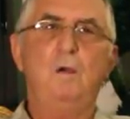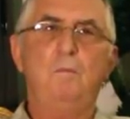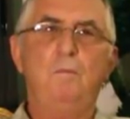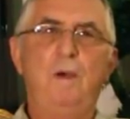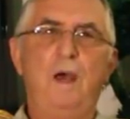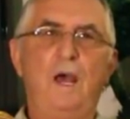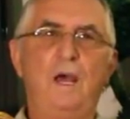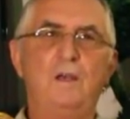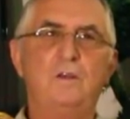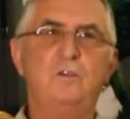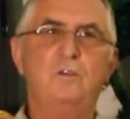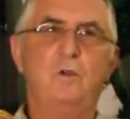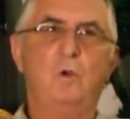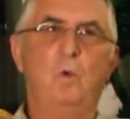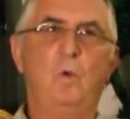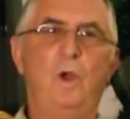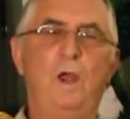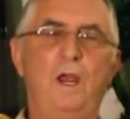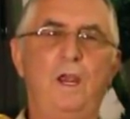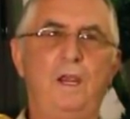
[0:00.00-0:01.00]
passed
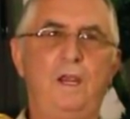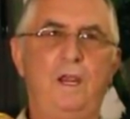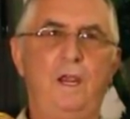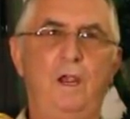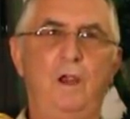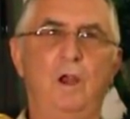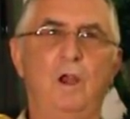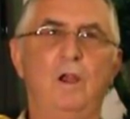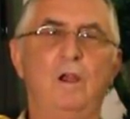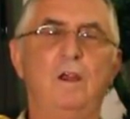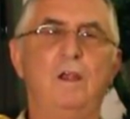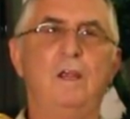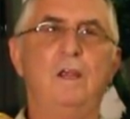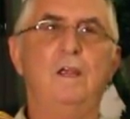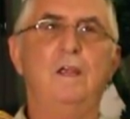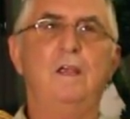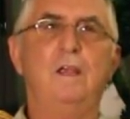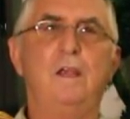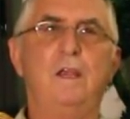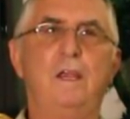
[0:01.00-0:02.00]
away here
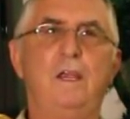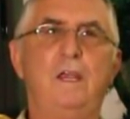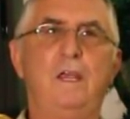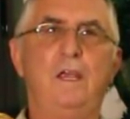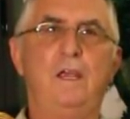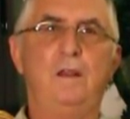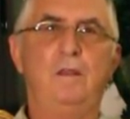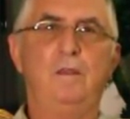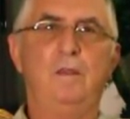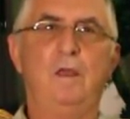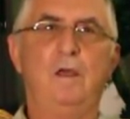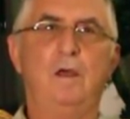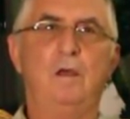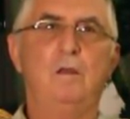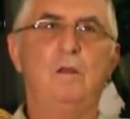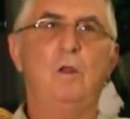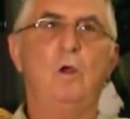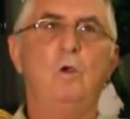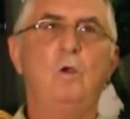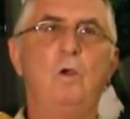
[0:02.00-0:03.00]
in the
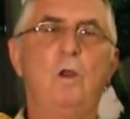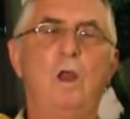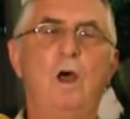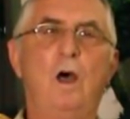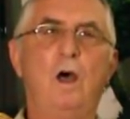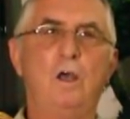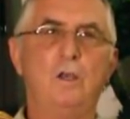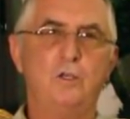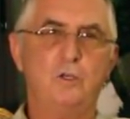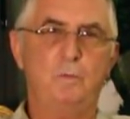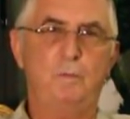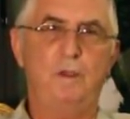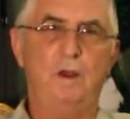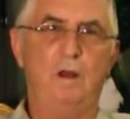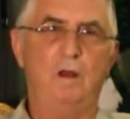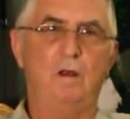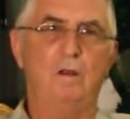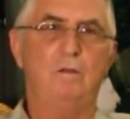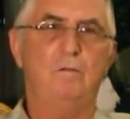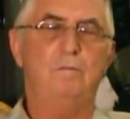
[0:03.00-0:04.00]
local
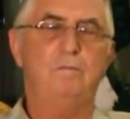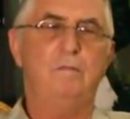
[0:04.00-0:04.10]
hospital.